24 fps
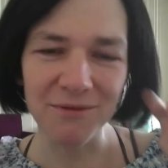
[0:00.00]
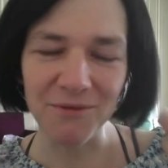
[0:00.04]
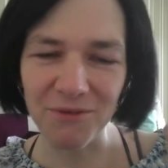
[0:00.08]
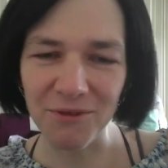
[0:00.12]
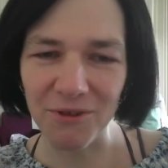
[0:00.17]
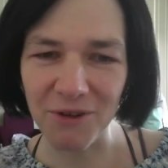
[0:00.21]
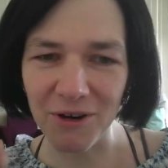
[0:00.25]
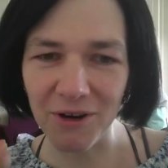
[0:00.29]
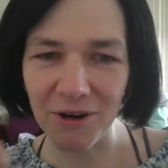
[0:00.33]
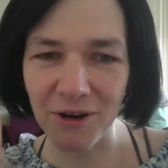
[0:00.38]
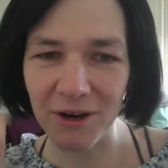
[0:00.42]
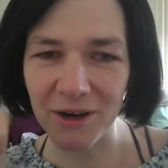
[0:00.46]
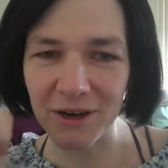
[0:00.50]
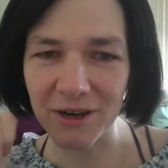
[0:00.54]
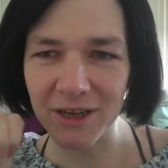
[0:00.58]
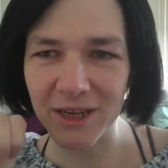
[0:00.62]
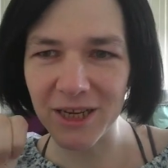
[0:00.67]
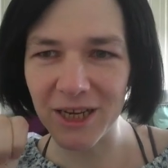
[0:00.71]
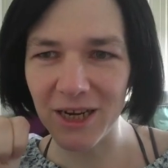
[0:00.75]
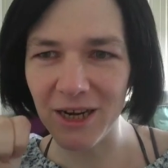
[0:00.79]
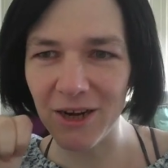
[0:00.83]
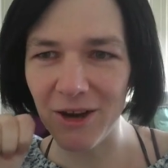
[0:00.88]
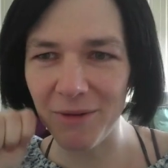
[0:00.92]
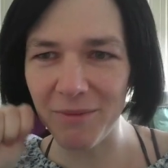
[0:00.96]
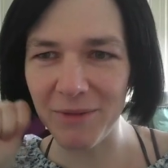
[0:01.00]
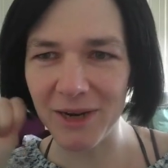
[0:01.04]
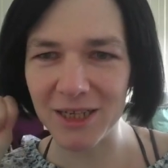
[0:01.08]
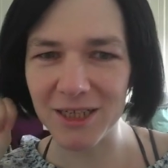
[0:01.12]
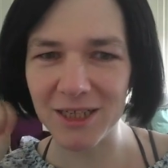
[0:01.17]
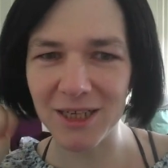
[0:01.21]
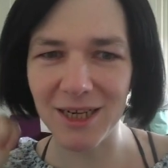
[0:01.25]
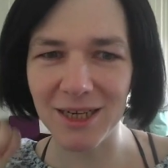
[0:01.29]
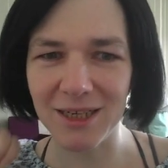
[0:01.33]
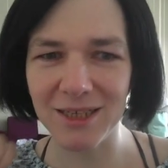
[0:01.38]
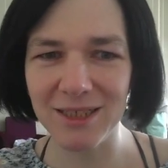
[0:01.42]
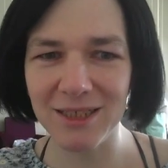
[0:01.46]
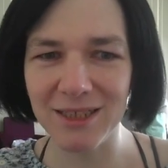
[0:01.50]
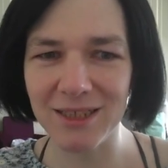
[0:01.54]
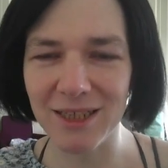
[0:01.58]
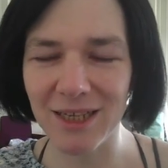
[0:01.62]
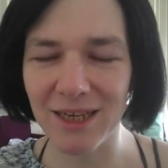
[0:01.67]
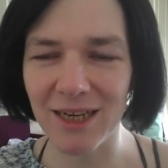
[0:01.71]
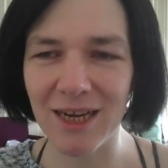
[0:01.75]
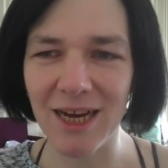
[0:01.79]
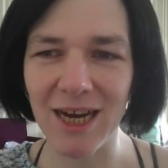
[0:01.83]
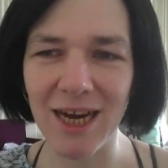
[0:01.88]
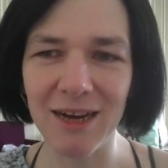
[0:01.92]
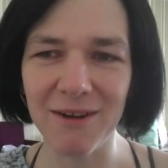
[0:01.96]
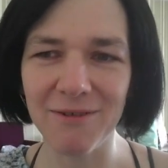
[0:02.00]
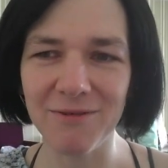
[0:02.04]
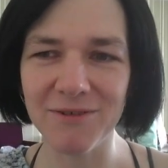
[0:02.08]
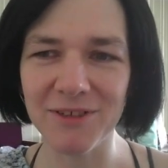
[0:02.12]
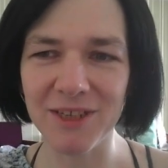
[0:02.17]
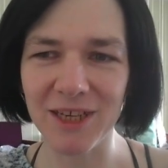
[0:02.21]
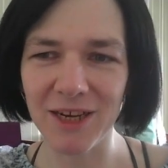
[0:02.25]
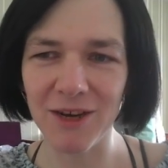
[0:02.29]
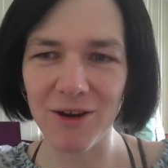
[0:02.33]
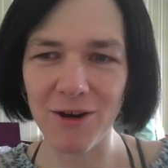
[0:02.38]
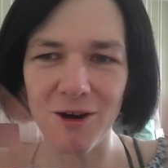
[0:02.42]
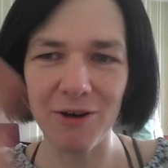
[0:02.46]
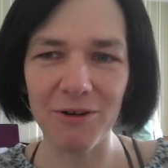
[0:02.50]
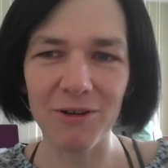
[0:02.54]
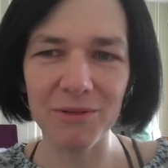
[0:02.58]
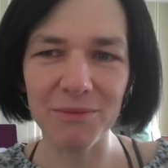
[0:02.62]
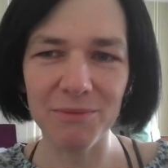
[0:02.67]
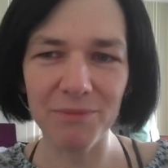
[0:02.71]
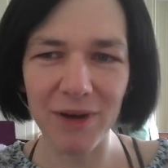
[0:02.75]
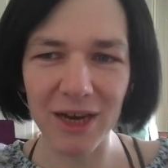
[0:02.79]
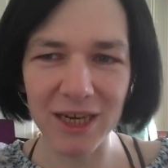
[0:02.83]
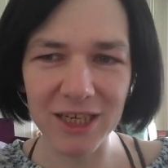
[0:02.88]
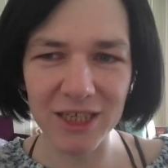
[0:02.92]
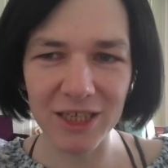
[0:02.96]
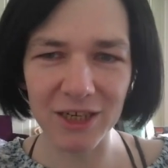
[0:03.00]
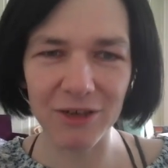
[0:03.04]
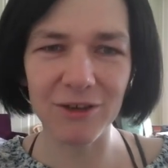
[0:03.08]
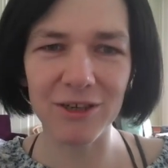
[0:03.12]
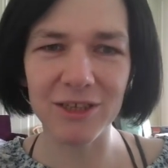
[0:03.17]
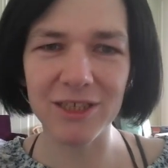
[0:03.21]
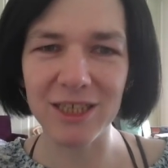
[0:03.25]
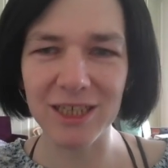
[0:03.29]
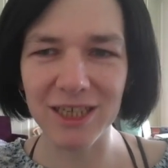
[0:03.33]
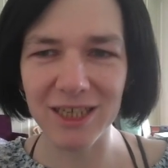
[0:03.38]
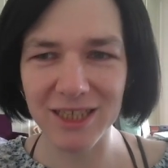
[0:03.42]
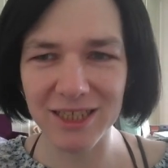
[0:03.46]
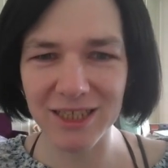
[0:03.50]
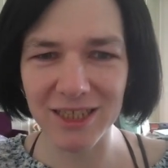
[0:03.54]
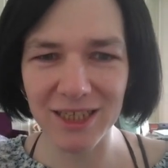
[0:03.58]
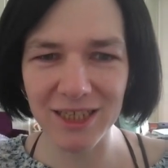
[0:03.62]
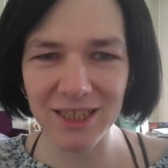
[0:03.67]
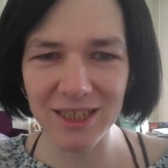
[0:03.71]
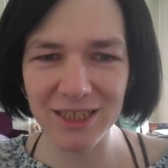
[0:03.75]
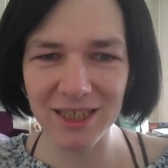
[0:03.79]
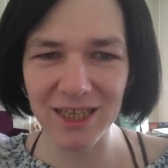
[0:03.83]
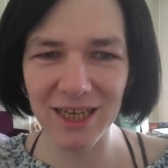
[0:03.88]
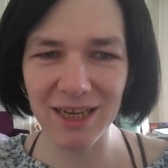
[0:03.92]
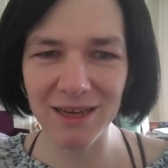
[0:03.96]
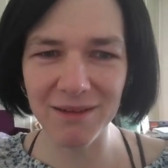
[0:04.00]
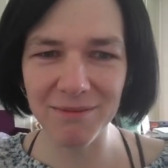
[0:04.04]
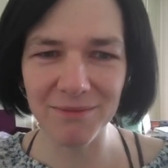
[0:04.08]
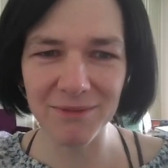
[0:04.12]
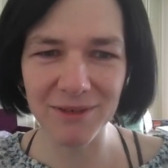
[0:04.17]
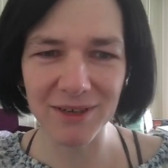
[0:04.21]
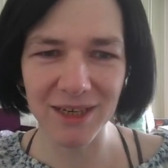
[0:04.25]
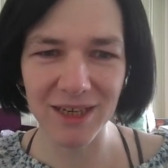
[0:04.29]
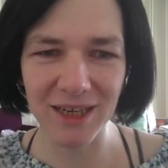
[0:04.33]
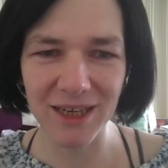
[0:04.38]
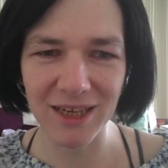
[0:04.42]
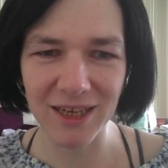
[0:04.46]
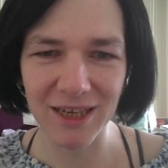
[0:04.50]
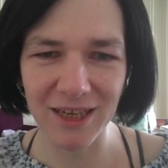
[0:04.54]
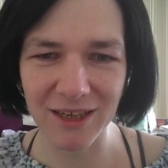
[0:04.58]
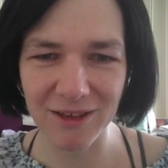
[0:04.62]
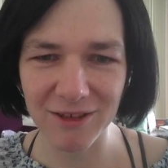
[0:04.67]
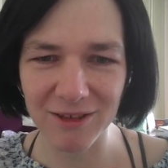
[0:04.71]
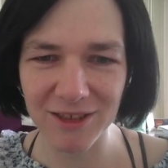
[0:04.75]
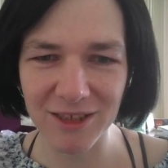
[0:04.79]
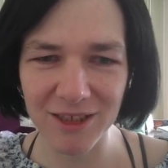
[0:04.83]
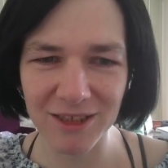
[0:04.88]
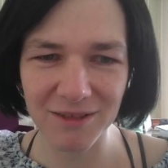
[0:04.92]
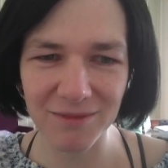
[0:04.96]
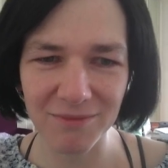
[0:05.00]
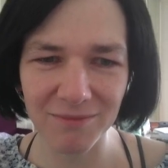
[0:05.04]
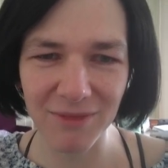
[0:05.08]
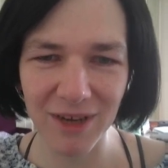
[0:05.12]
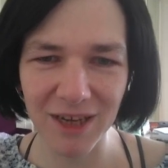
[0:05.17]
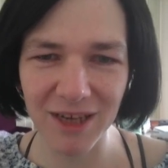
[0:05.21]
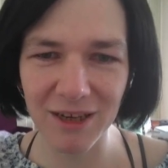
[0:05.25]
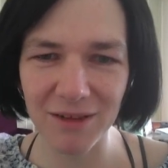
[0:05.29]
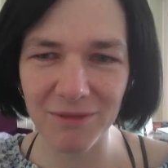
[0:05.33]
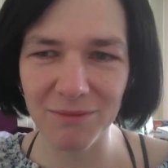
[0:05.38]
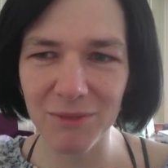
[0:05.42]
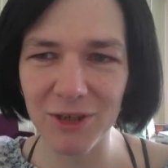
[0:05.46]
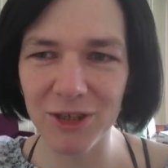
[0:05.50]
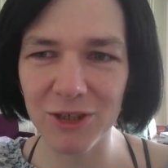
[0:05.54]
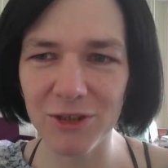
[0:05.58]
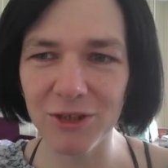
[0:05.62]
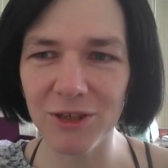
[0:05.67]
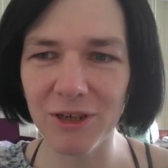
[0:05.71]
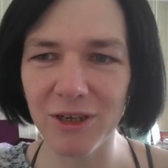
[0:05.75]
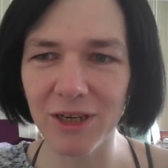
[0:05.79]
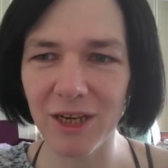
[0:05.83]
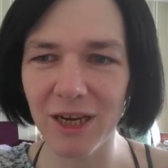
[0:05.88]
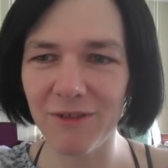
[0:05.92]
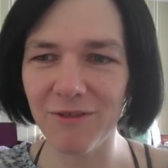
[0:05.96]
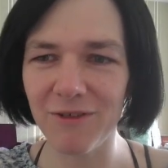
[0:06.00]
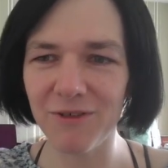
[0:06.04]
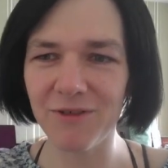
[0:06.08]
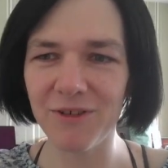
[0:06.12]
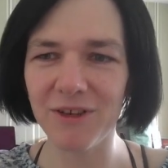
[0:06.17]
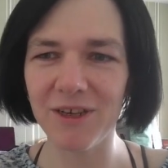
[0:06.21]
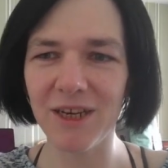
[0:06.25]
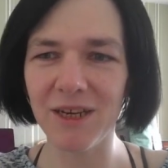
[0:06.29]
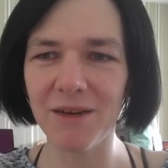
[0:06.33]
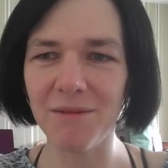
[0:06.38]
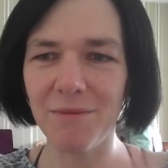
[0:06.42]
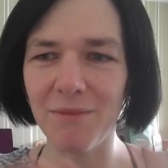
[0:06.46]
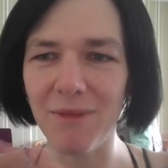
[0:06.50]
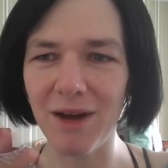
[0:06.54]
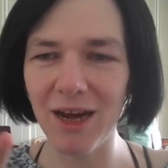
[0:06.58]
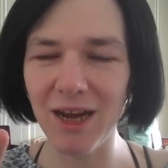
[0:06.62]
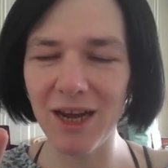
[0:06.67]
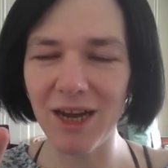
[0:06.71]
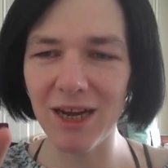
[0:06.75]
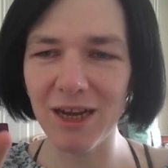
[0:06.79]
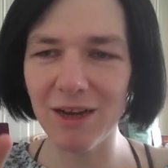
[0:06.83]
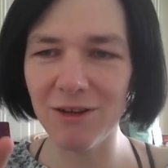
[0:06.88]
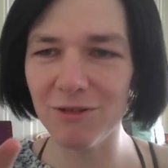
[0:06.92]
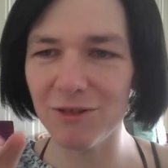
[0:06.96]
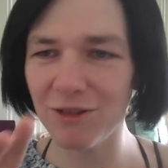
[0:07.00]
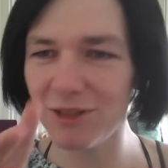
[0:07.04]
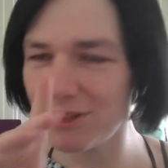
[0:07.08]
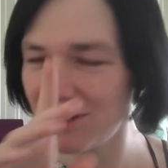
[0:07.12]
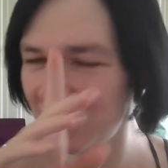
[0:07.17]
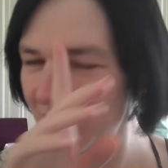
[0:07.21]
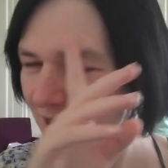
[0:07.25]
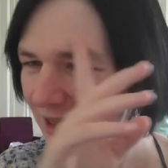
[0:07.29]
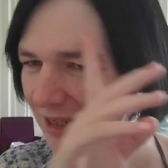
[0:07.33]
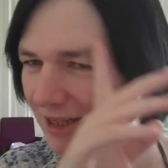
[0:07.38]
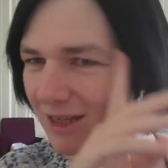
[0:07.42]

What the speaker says: for kilometers. They have their own patriotic system, measure everything in miles.